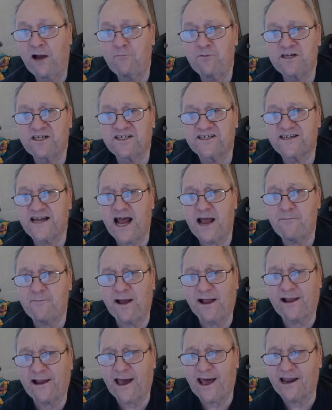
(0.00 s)
How much
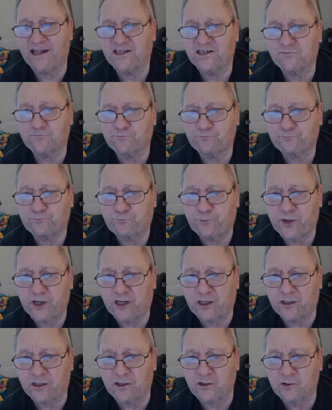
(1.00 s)
time I got? It's
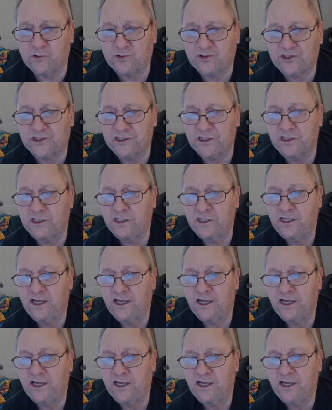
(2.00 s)
pretty close.